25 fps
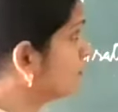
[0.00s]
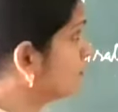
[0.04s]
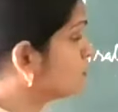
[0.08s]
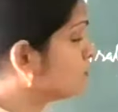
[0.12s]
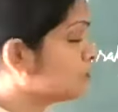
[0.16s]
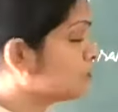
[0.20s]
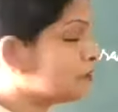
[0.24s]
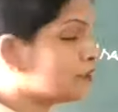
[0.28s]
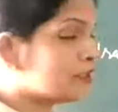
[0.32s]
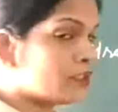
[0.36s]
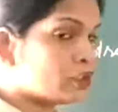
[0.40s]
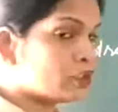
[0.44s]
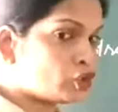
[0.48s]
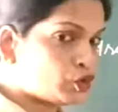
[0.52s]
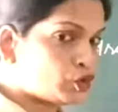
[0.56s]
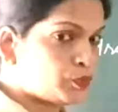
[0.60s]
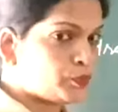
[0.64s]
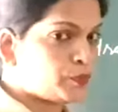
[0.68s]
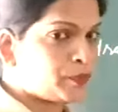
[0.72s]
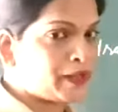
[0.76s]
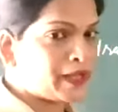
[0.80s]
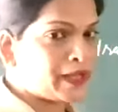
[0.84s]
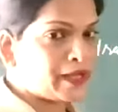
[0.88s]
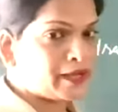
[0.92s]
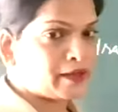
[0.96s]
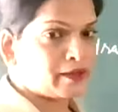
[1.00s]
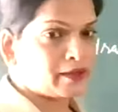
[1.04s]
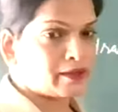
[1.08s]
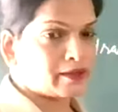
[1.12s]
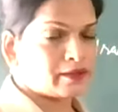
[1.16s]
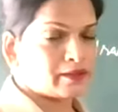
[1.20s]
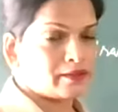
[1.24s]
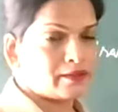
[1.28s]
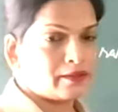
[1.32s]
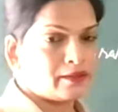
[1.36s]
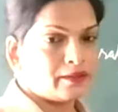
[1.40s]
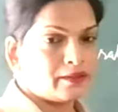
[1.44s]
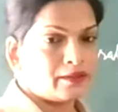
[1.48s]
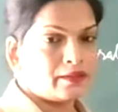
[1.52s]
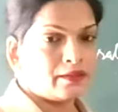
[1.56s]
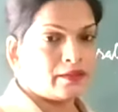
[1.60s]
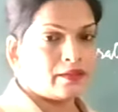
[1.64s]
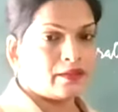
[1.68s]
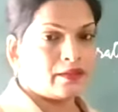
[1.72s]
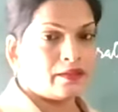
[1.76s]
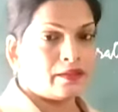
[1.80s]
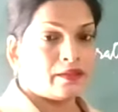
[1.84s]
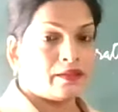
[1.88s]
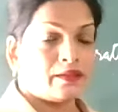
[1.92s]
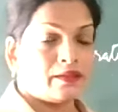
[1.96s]
So it is flat.
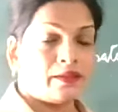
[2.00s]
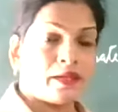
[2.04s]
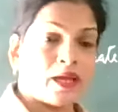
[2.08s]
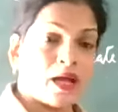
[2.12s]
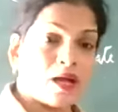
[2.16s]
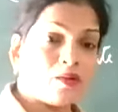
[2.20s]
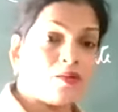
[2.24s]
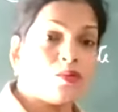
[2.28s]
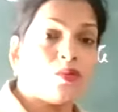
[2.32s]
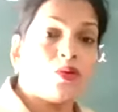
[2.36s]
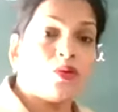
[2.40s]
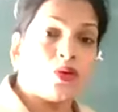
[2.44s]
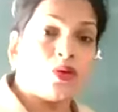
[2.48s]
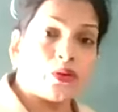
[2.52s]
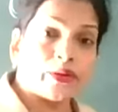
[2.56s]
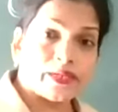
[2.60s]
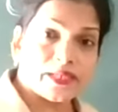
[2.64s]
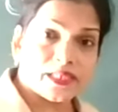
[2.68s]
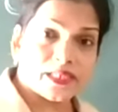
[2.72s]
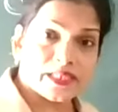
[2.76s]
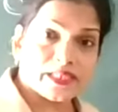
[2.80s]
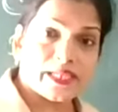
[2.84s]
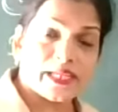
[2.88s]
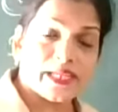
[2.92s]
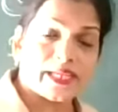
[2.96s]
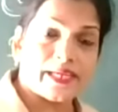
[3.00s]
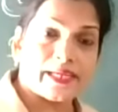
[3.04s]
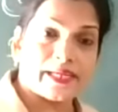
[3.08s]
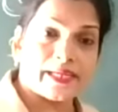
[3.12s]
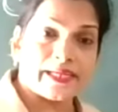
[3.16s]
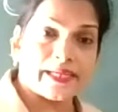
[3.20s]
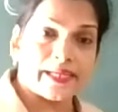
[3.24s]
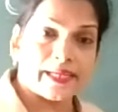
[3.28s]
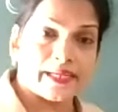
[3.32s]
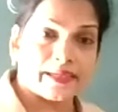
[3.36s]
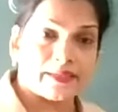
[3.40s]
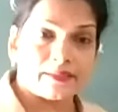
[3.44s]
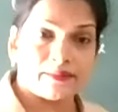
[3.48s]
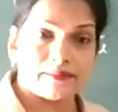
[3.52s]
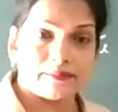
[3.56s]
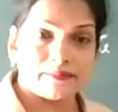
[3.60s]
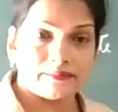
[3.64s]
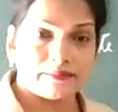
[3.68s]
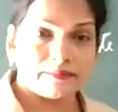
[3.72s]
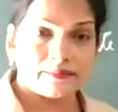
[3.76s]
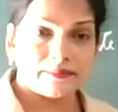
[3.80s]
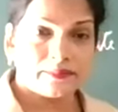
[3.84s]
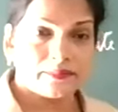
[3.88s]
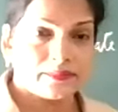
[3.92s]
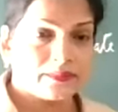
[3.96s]
Now OH can attack.
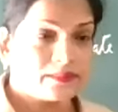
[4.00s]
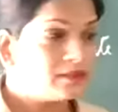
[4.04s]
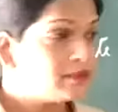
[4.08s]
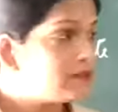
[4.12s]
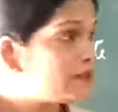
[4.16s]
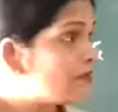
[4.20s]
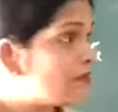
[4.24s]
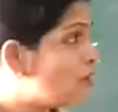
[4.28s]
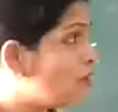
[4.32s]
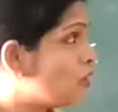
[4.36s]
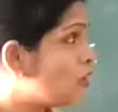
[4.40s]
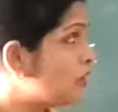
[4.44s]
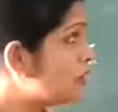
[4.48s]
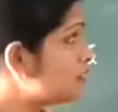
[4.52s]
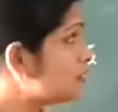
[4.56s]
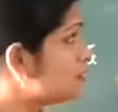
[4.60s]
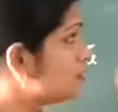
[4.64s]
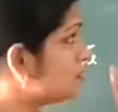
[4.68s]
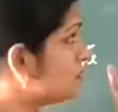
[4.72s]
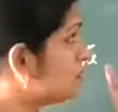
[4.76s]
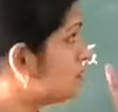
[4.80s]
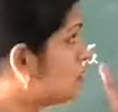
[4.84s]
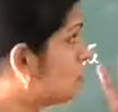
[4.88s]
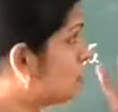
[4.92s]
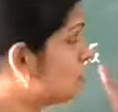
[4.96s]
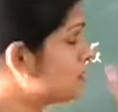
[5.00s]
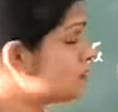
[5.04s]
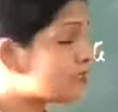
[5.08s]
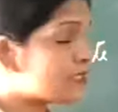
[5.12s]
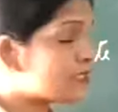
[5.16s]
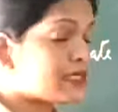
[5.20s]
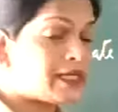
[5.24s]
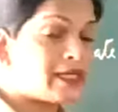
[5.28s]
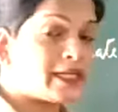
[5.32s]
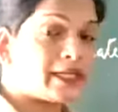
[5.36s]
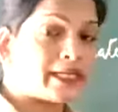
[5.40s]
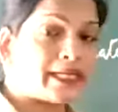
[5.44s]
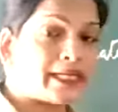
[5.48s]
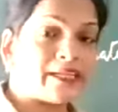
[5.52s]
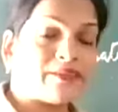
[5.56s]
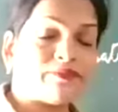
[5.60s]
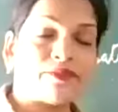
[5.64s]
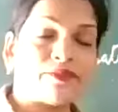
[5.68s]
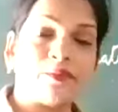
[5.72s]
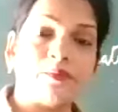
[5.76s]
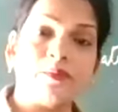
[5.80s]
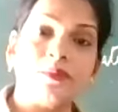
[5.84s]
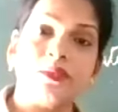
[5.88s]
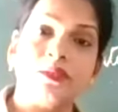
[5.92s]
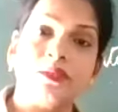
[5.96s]
OH can attack
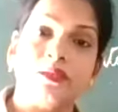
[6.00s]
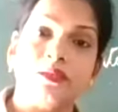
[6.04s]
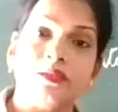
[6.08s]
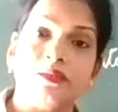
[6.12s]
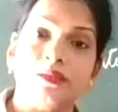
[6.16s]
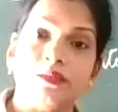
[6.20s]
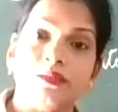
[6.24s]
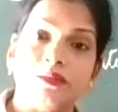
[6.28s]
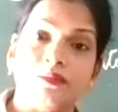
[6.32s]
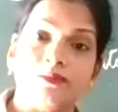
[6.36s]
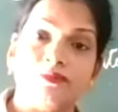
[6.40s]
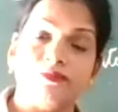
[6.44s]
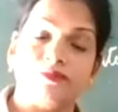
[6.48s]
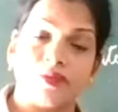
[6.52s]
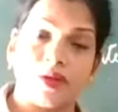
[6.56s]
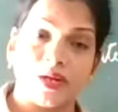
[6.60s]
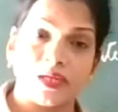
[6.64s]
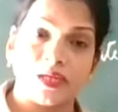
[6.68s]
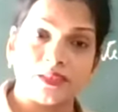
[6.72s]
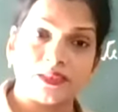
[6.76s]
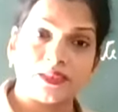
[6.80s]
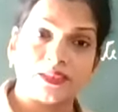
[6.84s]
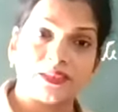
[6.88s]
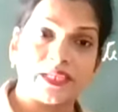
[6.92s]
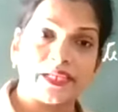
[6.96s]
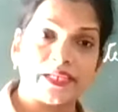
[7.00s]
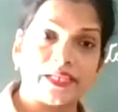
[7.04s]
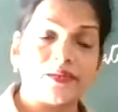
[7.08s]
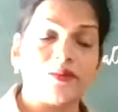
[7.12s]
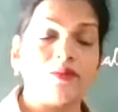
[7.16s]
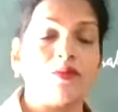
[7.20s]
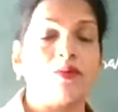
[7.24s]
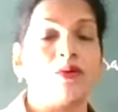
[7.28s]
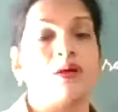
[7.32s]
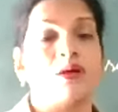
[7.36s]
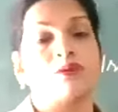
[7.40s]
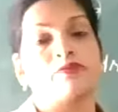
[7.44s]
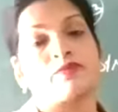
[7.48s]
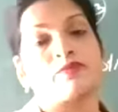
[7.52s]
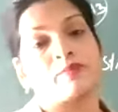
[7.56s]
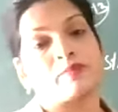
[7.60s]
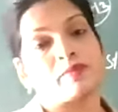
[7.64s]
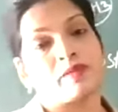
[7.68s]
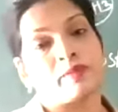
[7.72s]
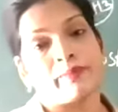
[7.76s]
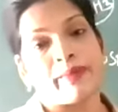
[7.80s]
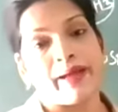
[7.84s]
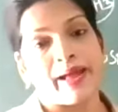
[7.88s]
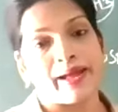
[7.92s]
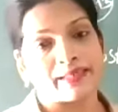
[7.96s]
from the front side or from
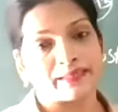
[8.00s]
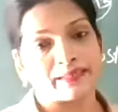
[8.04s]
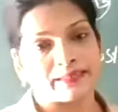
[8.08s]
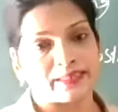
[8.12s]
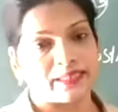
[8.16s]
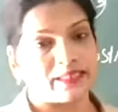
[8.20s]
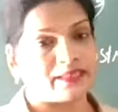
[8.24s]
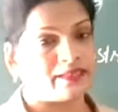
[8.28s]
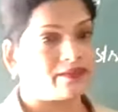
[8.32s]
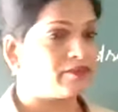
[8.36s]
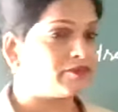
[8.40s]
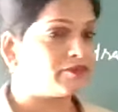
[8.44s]
the back side.